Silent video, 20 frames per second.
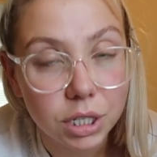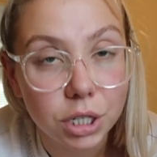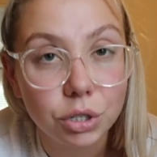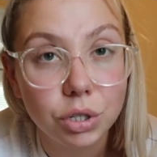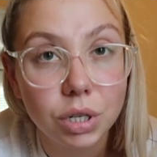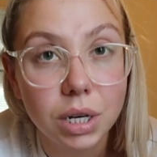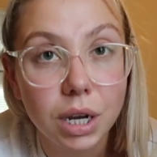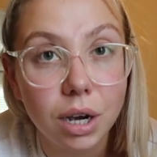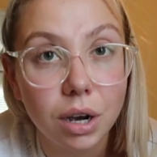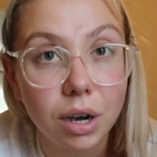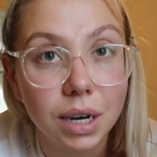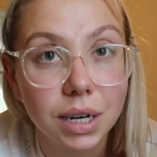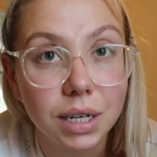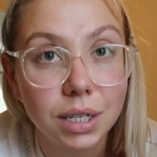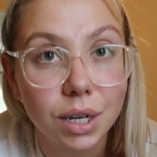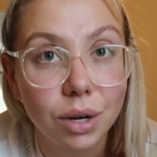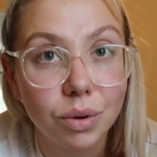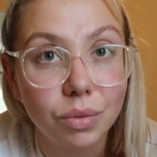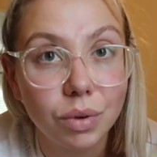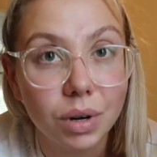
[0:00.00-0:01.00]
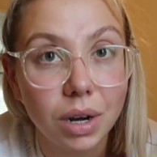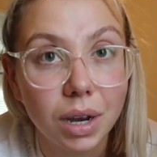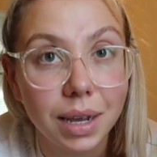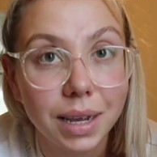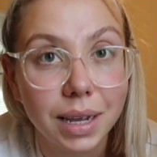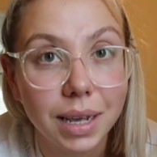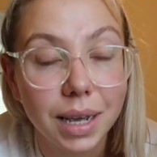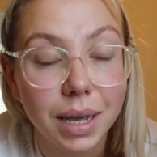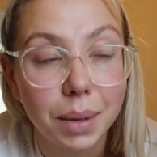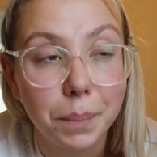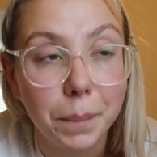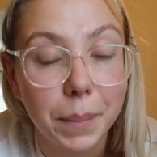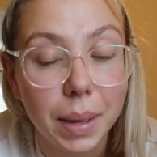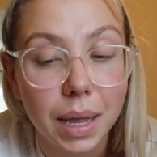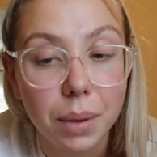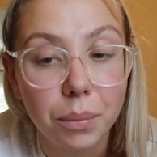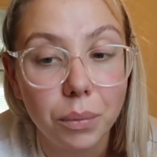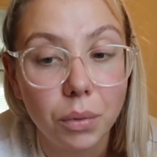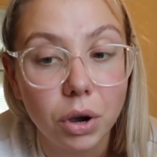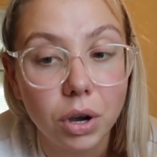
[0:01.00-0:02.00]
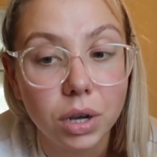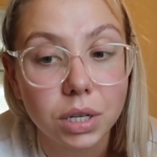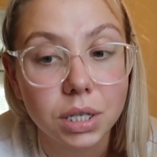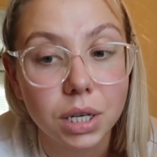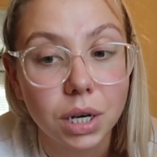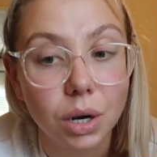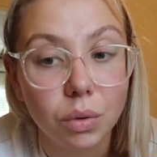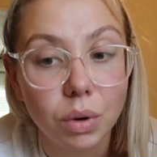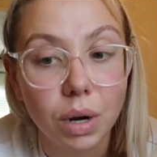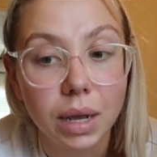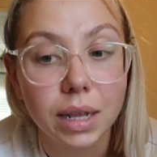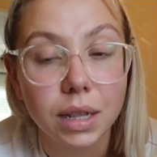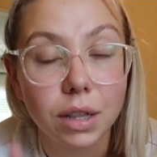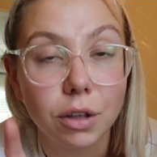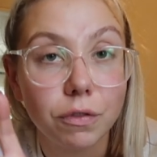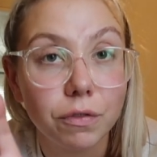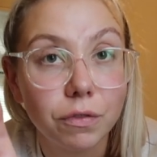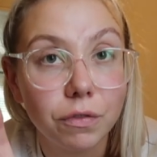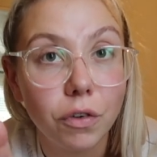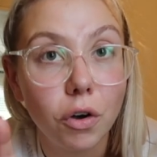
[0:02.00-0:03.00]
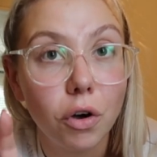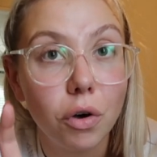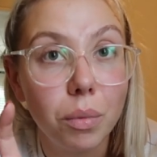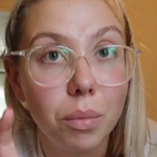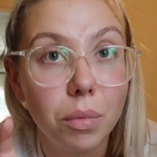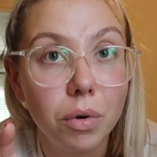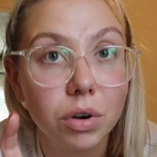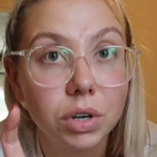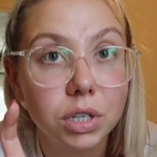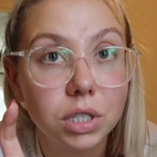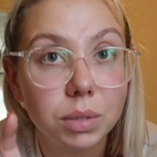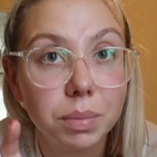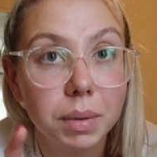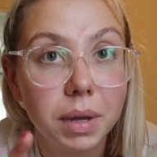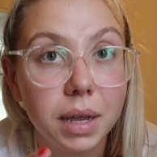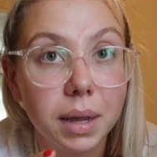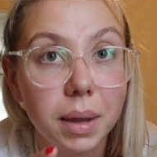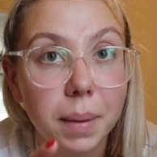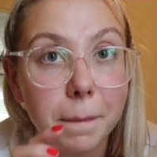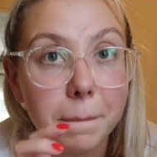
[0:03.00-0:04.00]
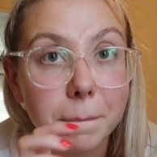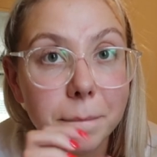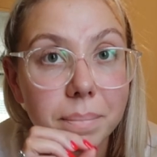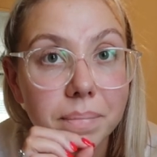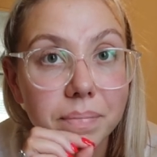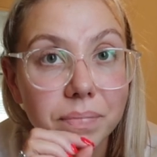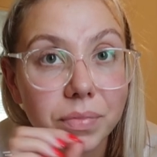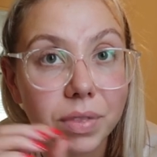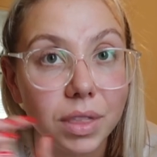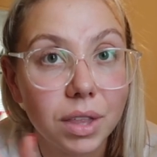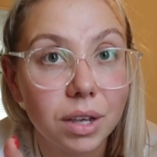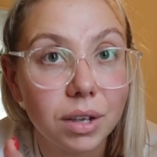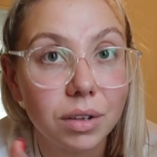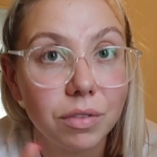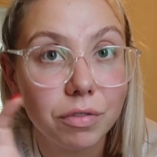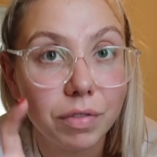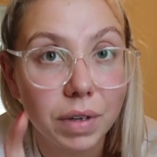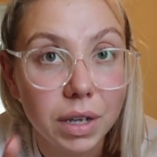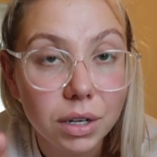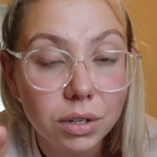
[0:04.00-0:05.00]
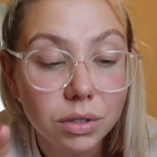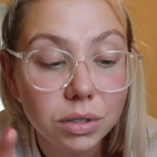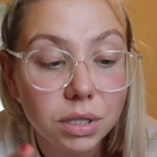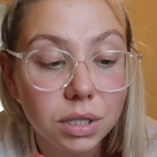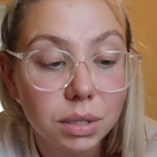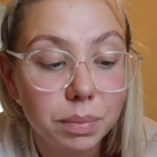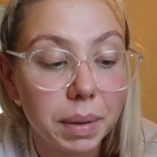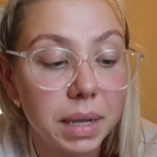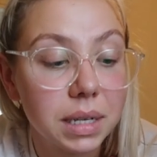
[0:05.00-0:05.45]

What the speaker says: And usually I don't like a big mug because I don't like the full mug to be filled.